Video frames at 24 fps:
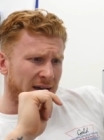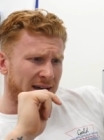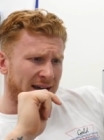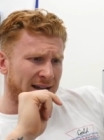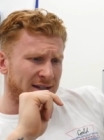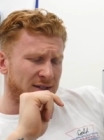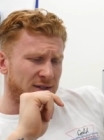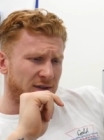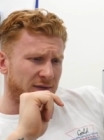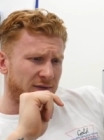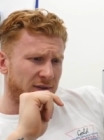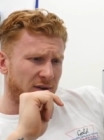
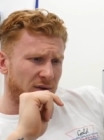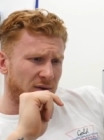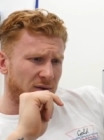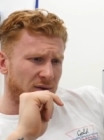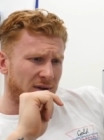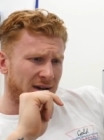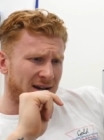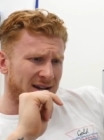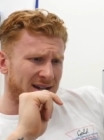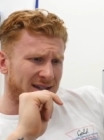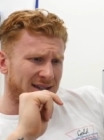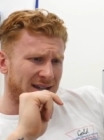interviewed
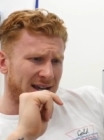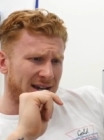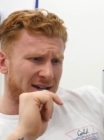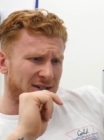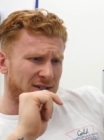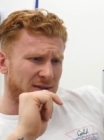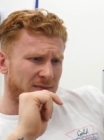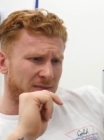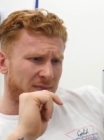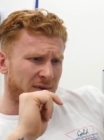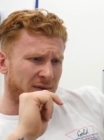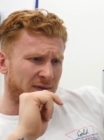an
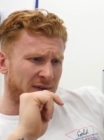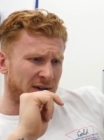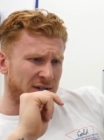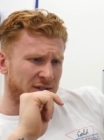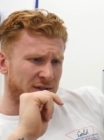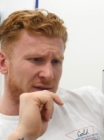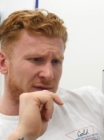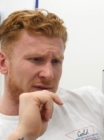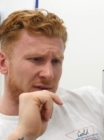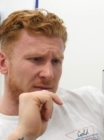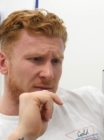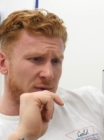addiction
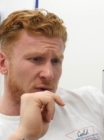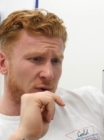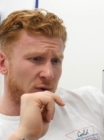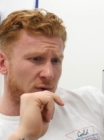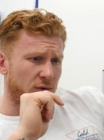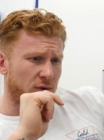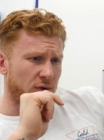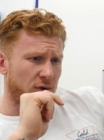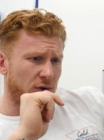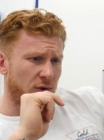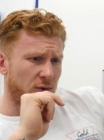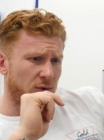professor from
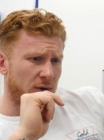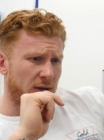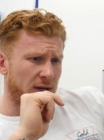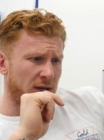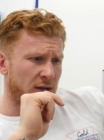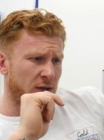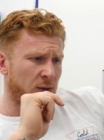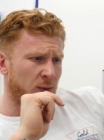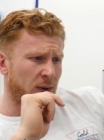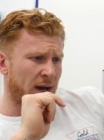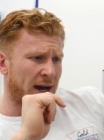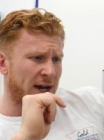York Uni
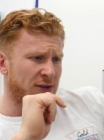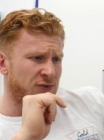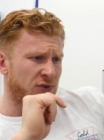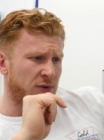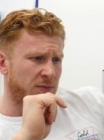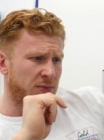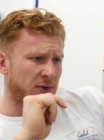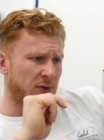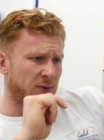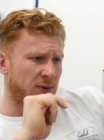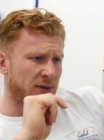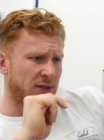who
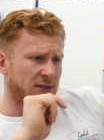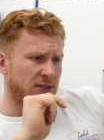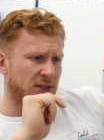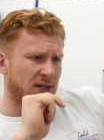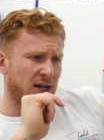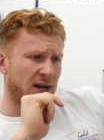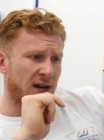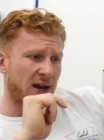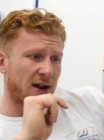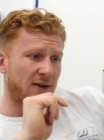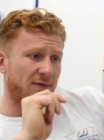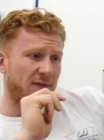attributed to the
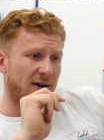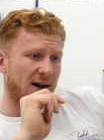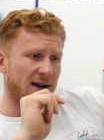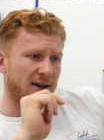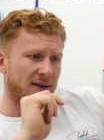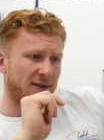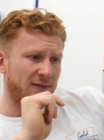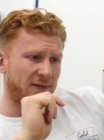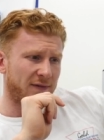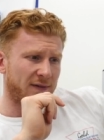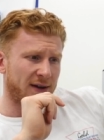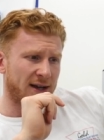Love
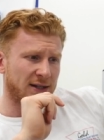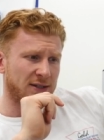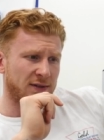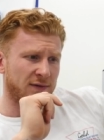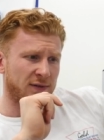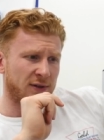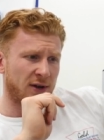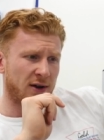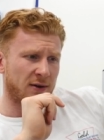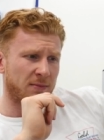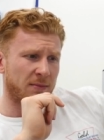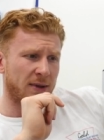Island effect of
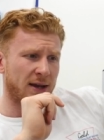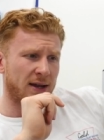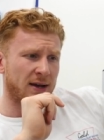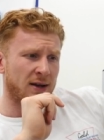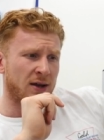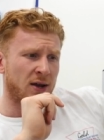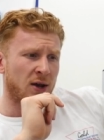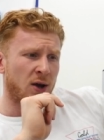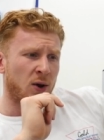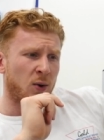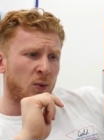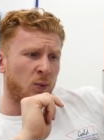young
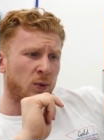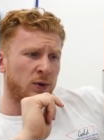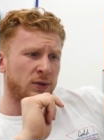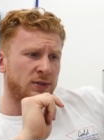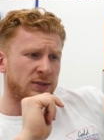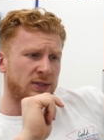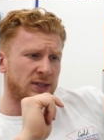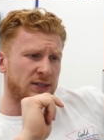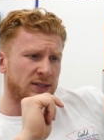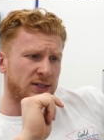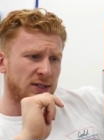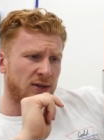men
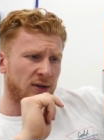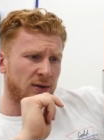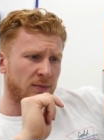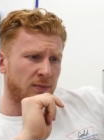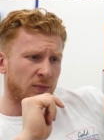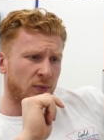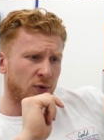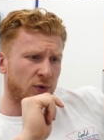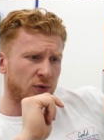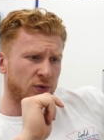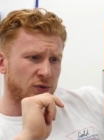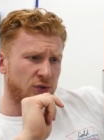wanting to look
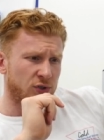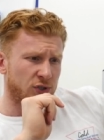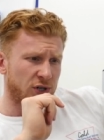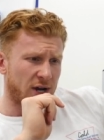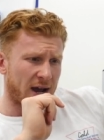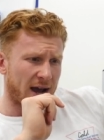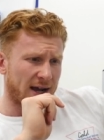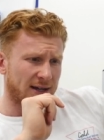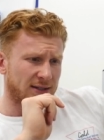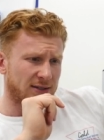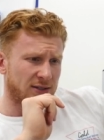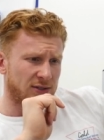more
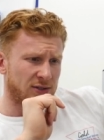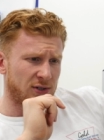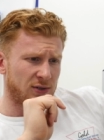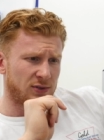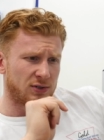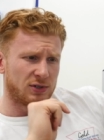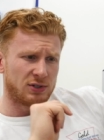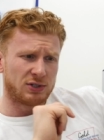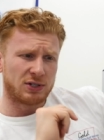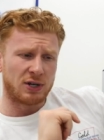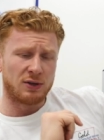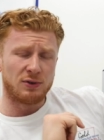jacked due
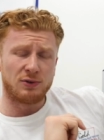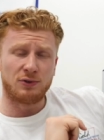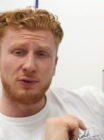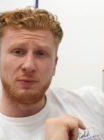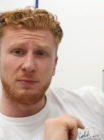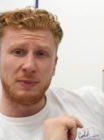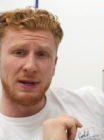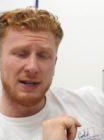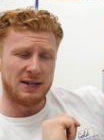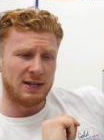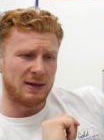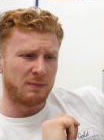to social
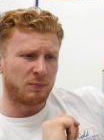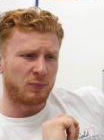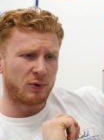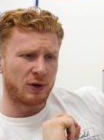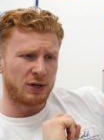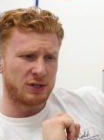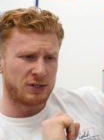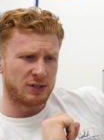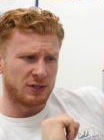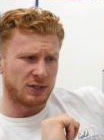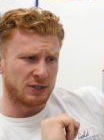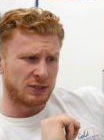media
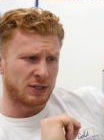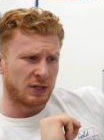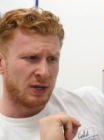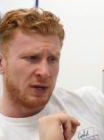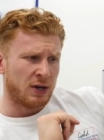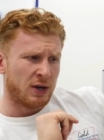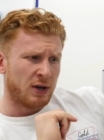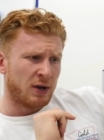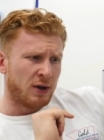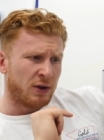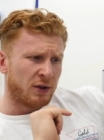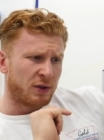pressures.
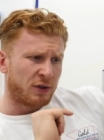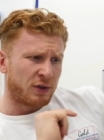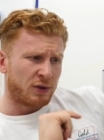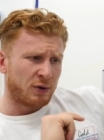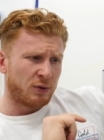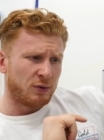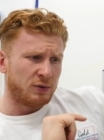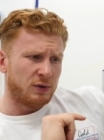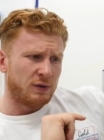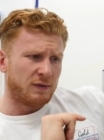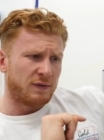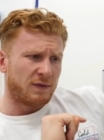
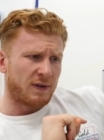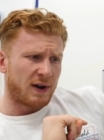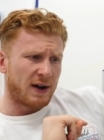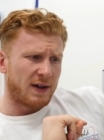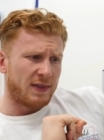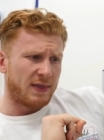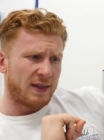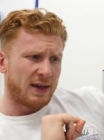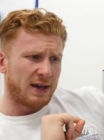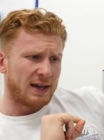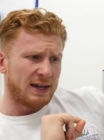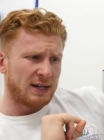Thought you'd
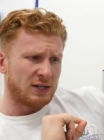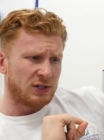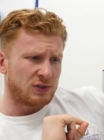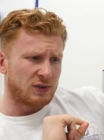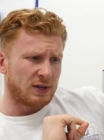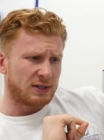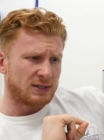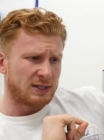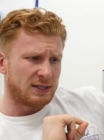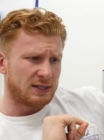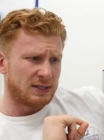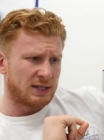find that
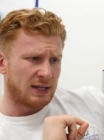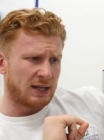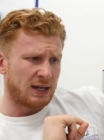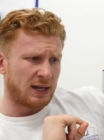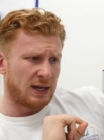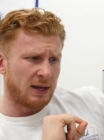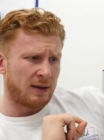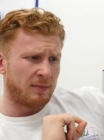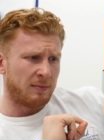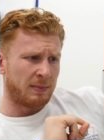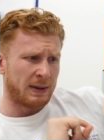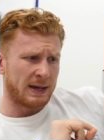interesting to
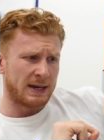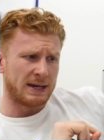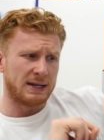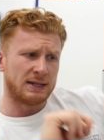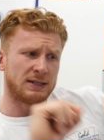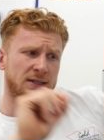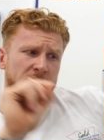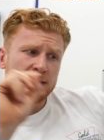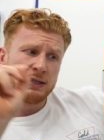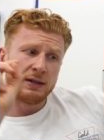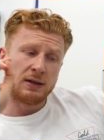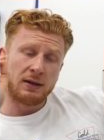hear.
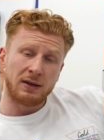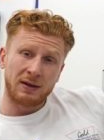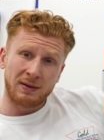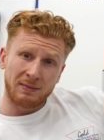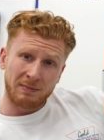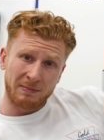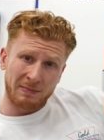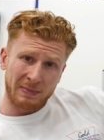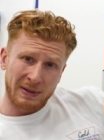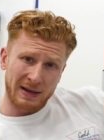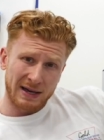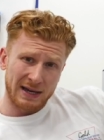Peace.
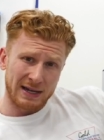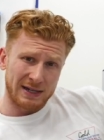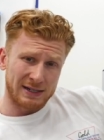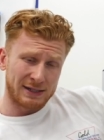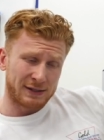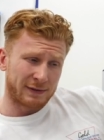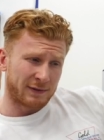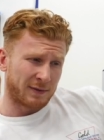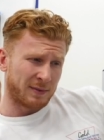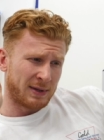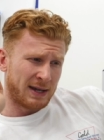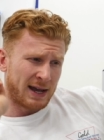Peace
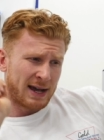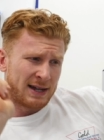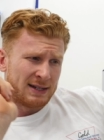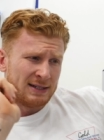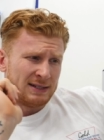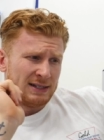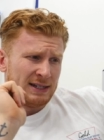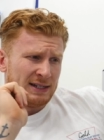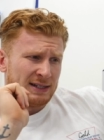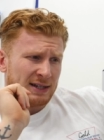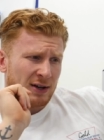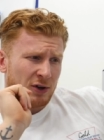from the
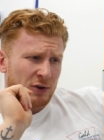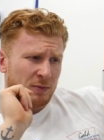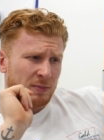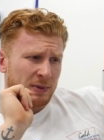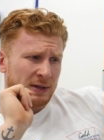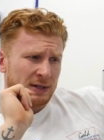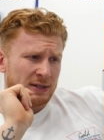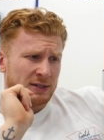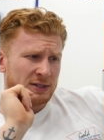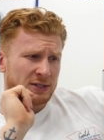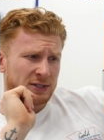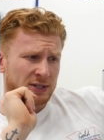Anti
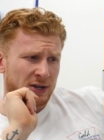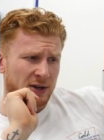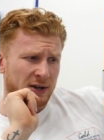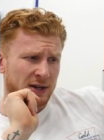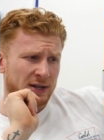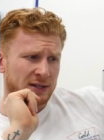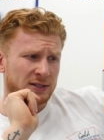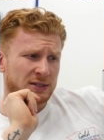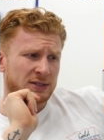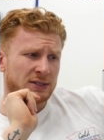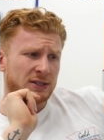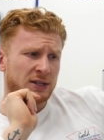Doping
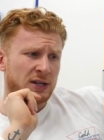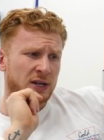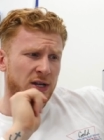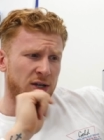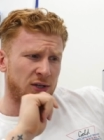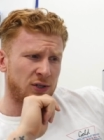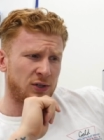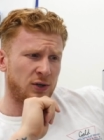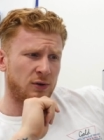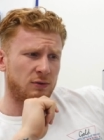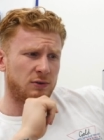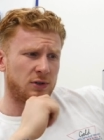Science
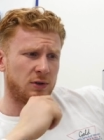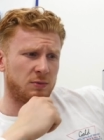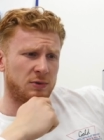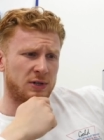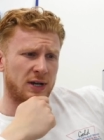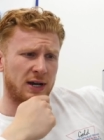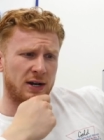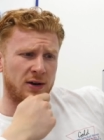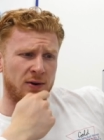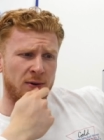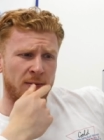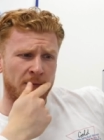YouTube
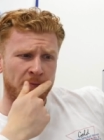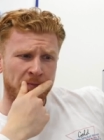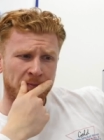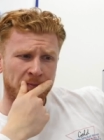channel.